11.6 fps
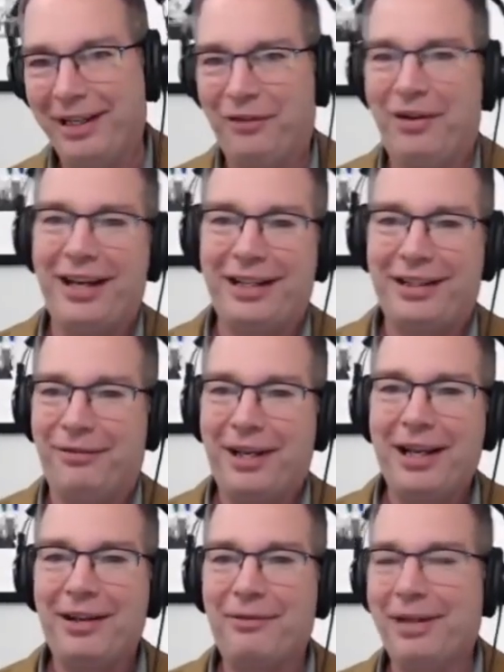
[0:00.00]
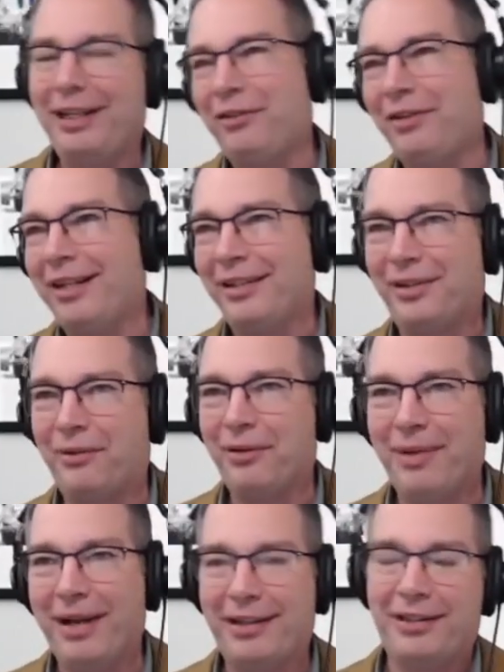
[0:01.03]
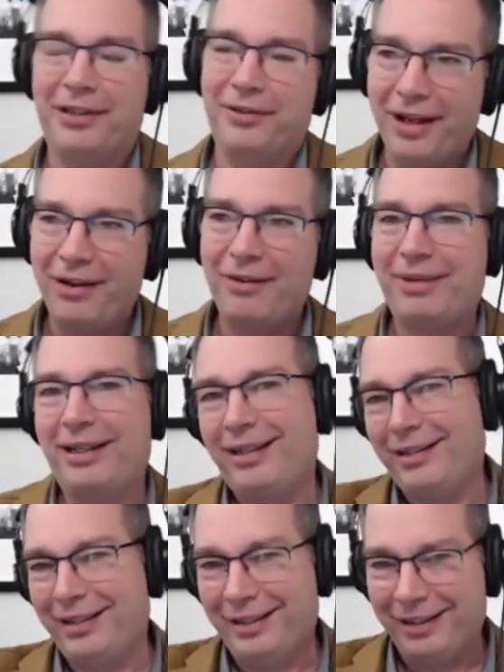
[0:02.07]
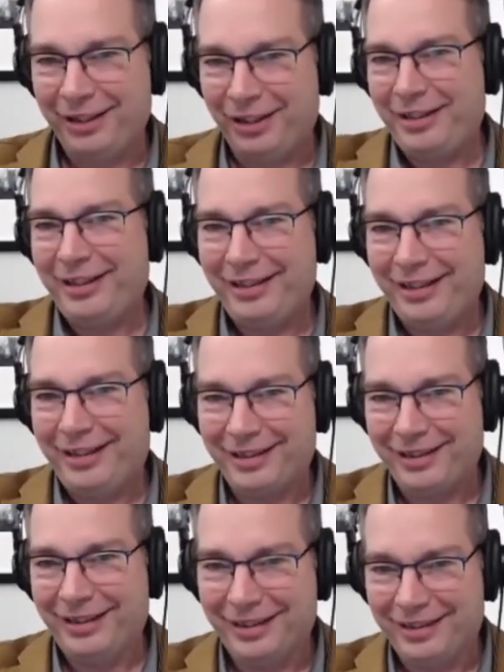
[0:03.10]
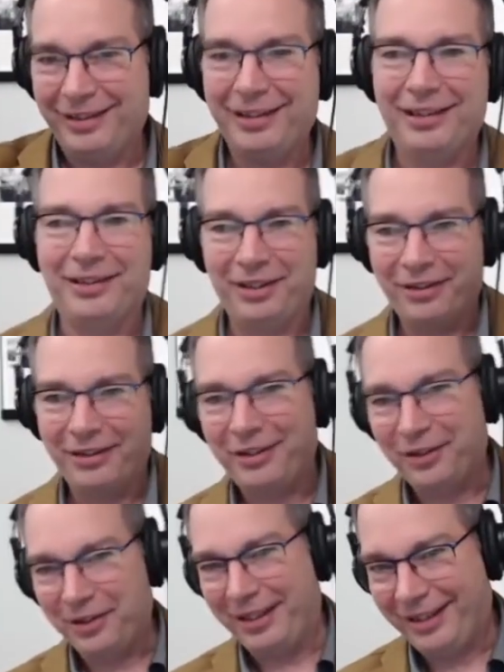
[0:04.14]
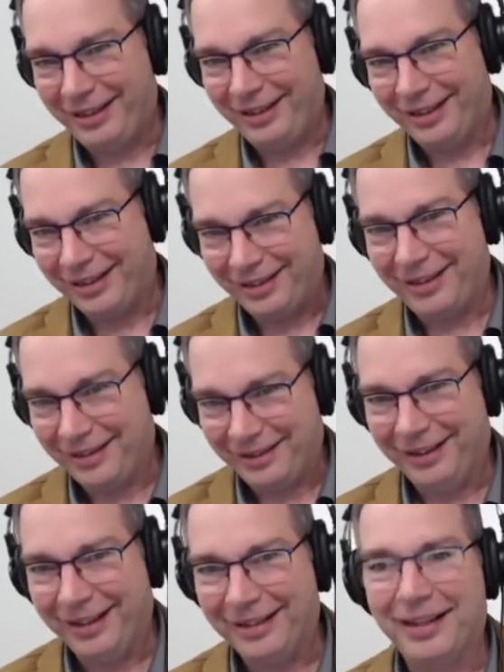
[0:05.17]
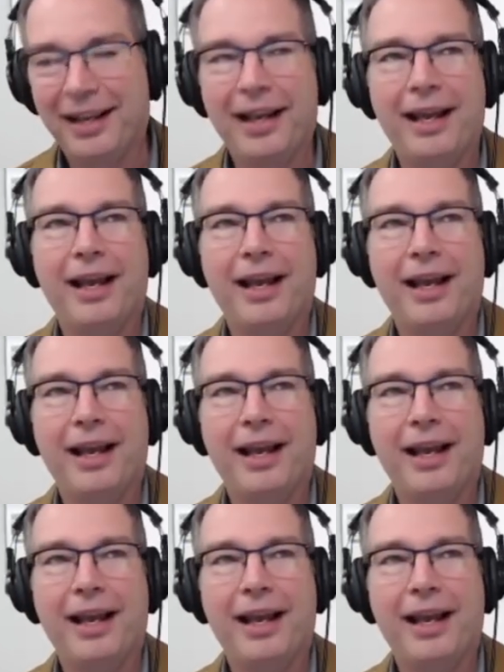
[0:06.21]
when he tried to square back, he says, no, because you did this and this and this, and your agency did this, this and this.